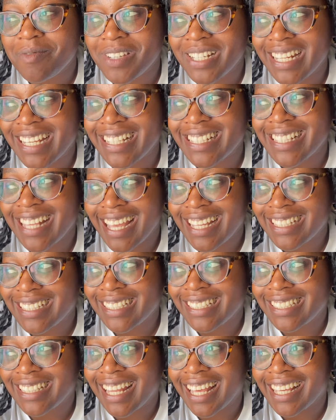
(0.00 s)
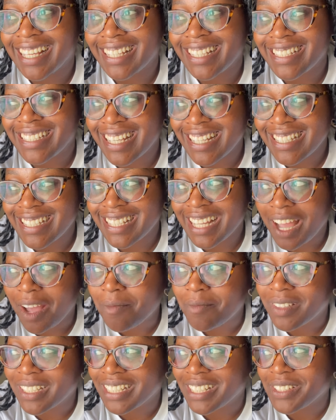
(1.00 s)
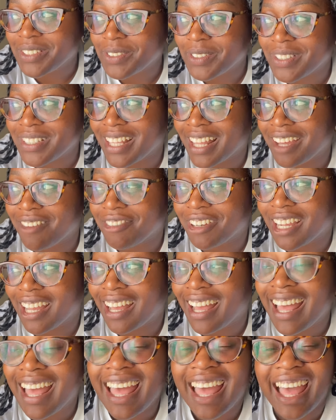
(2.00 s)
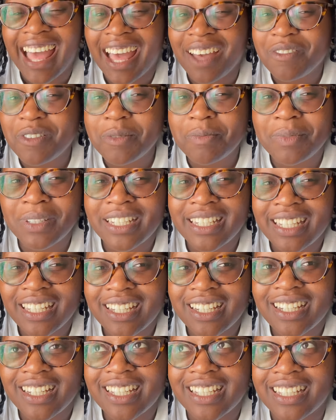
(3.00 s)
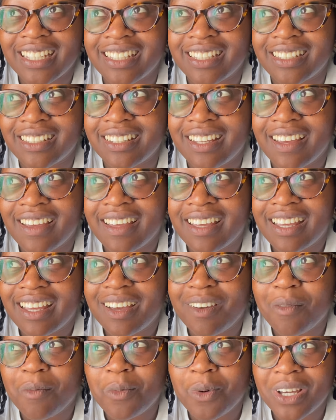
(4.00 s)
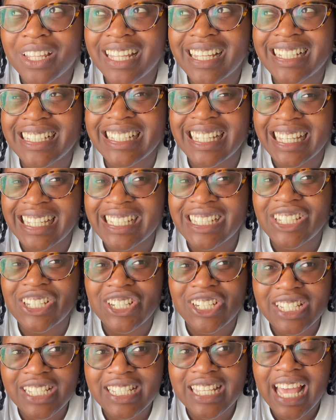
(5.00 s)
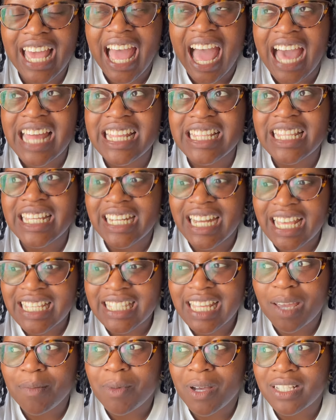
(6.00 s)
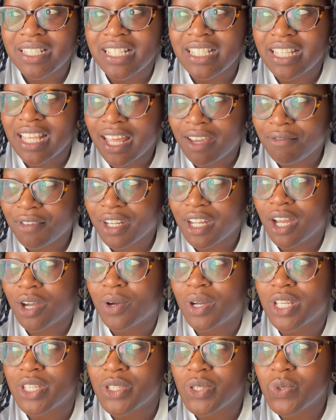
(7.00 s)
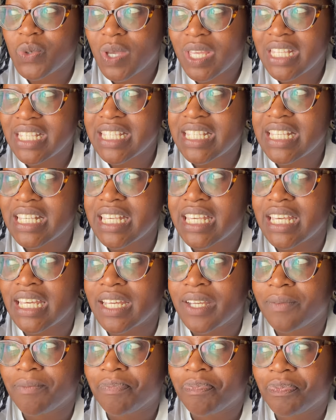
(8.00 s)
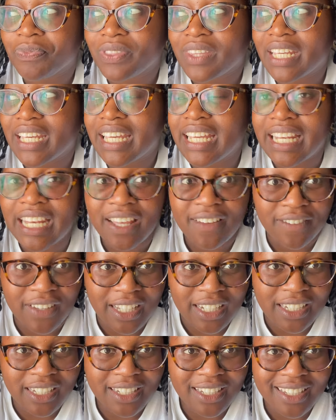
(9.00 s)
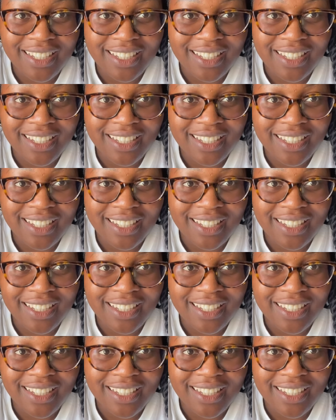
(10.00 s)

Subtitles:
really excited, like, just coming into South Africa. I haven't been here in more than 10 years. I think the last time I was in South Africa was 2011.